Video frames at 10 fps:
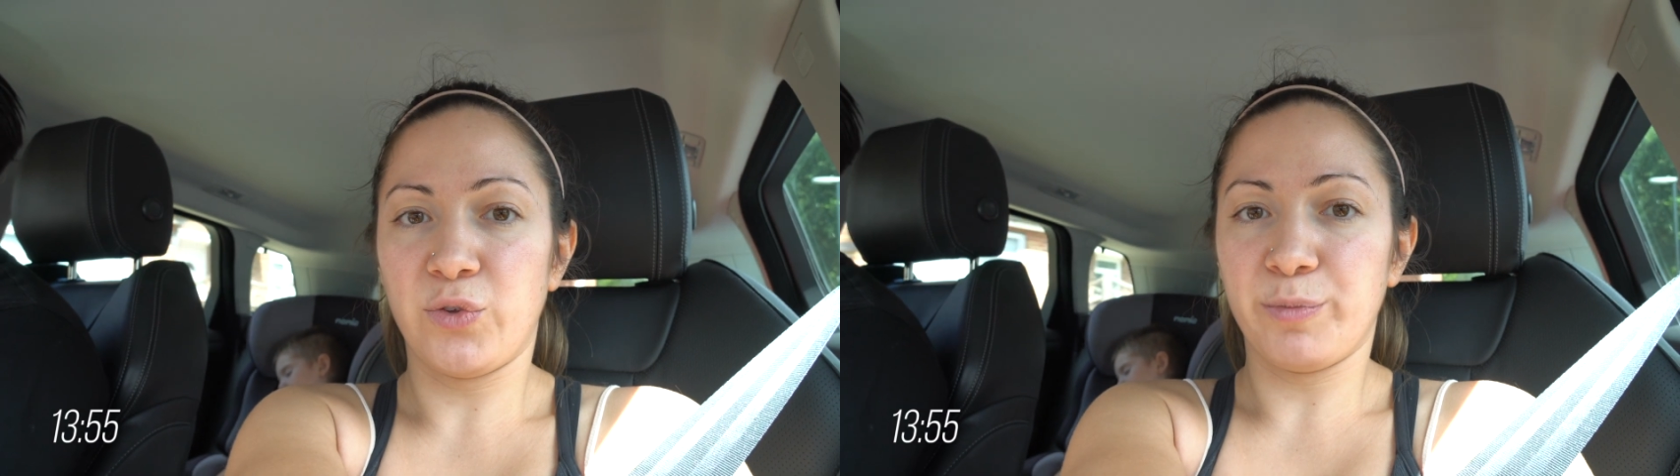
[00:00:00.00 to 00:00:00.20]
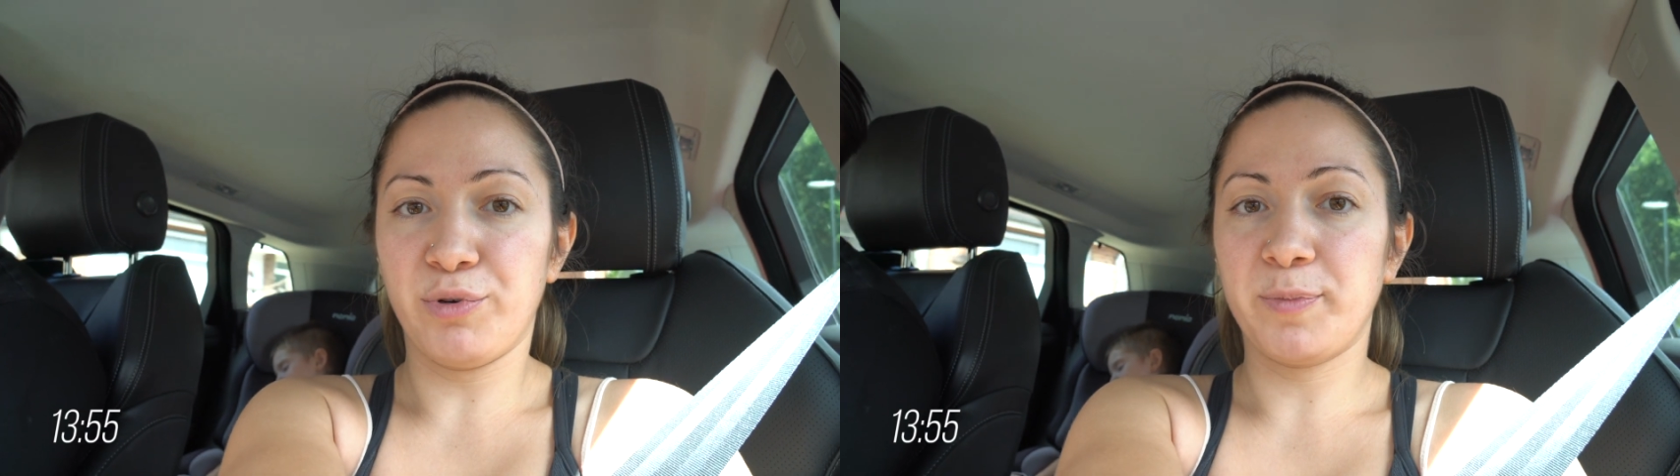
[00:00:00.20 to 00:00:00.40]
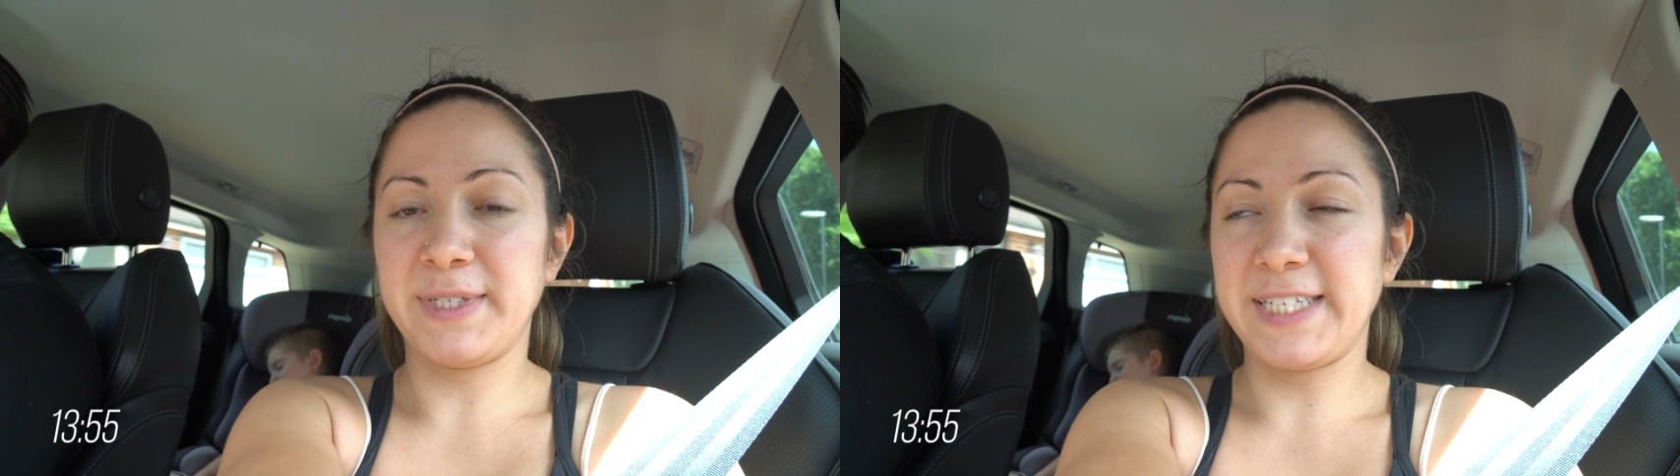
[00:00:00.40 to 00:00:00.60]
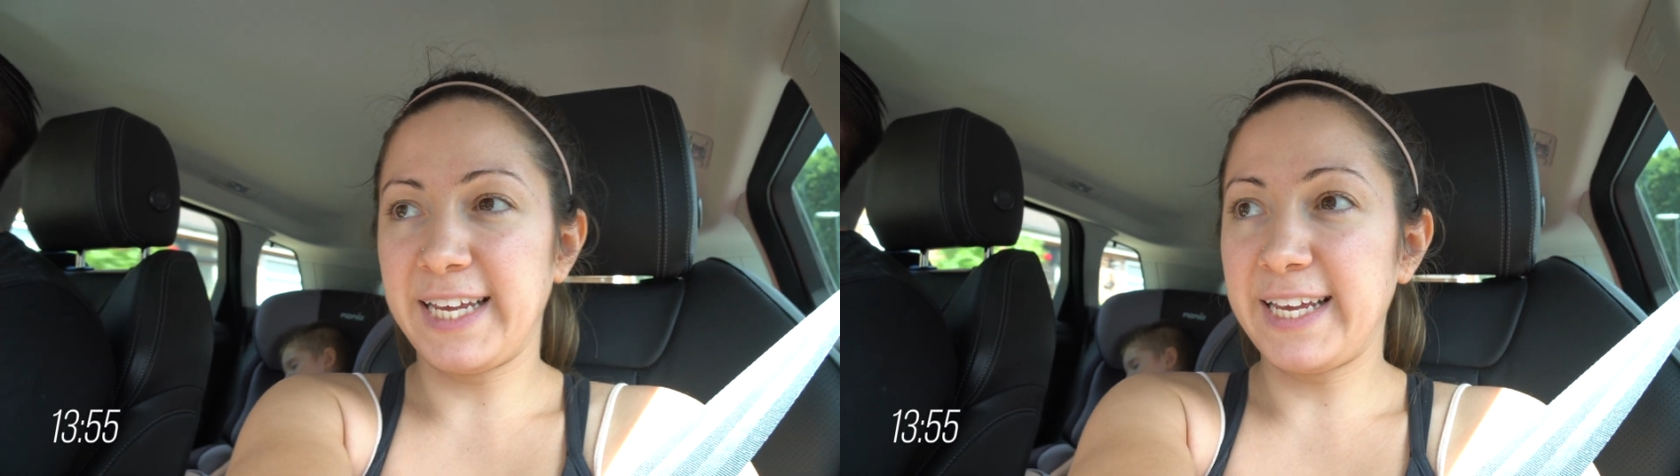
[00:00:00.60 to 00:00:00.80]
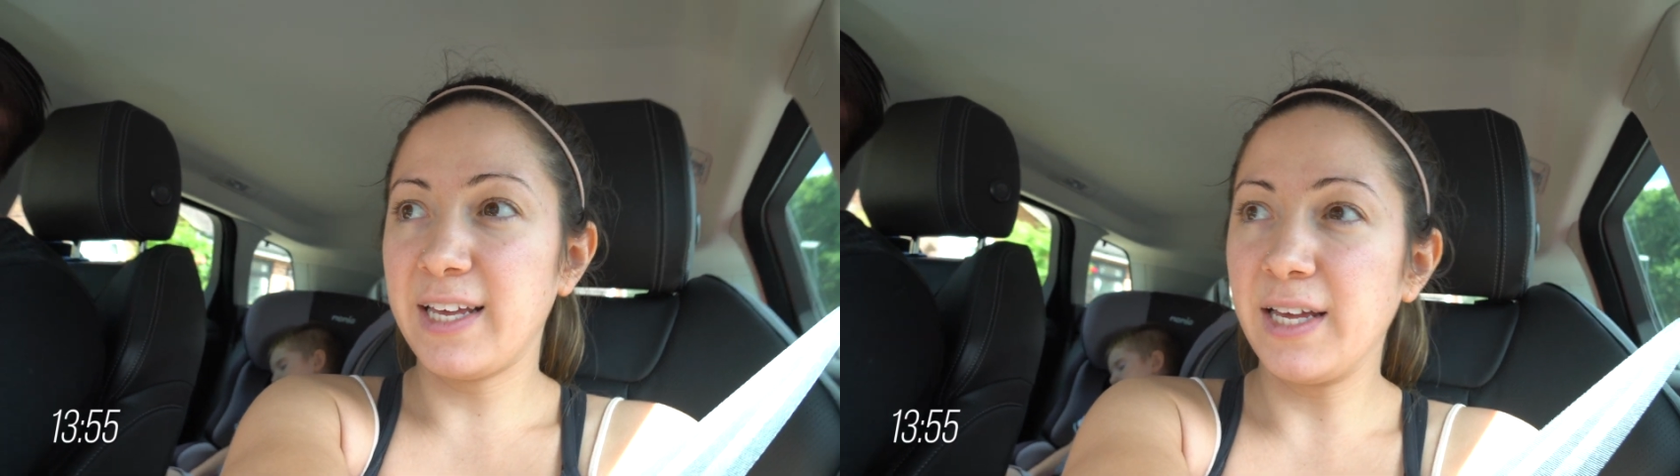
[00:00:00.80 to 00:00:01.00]
the
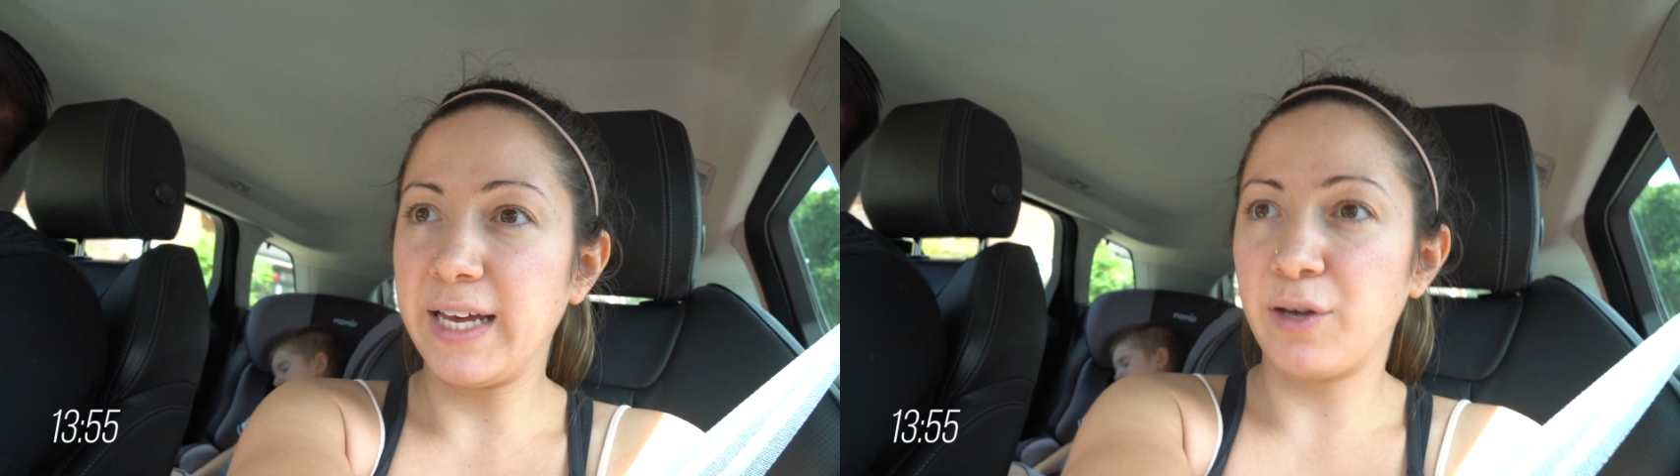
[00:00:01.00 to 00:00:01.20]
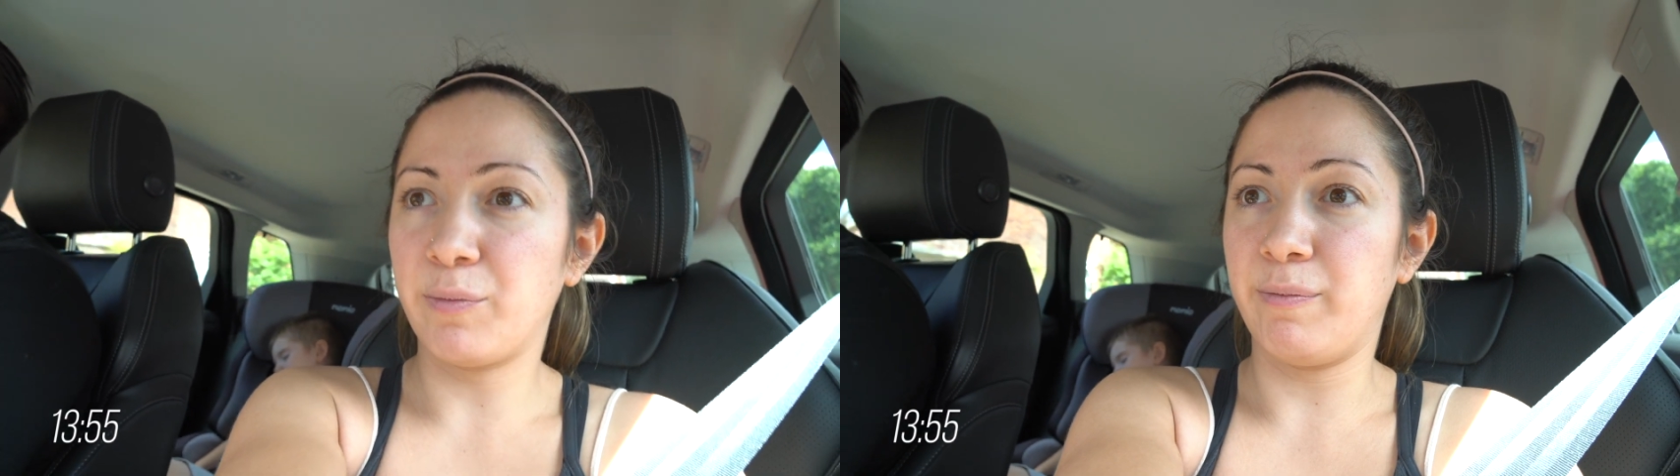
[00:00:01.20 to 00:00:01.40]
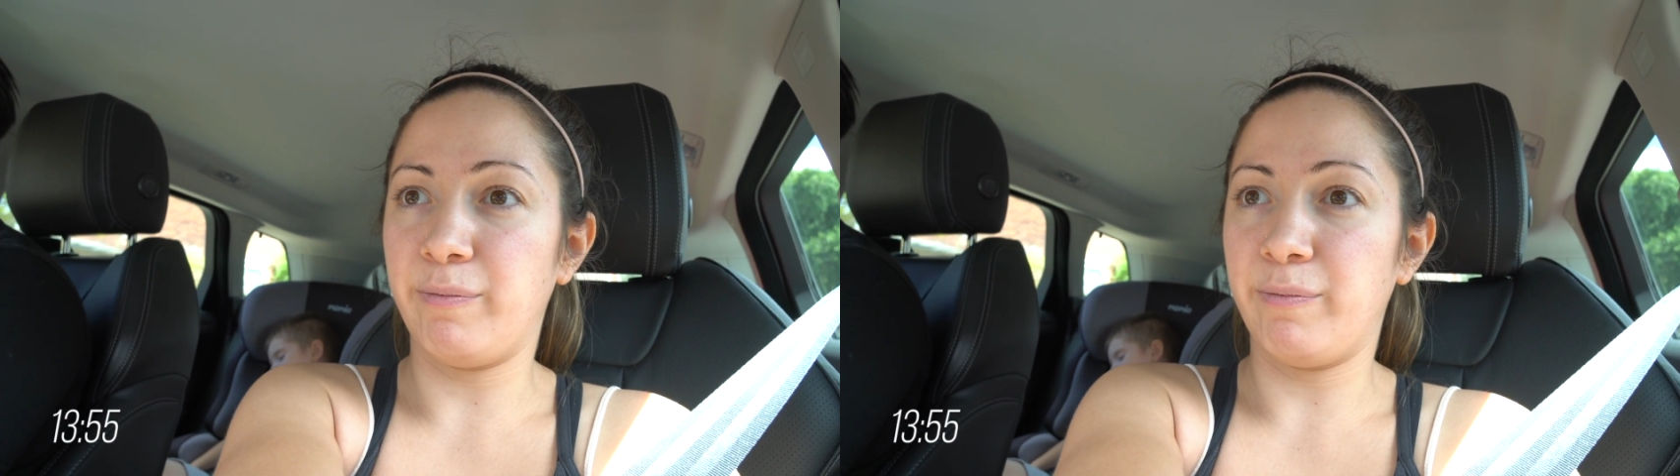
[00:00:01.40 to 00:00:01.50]
property um,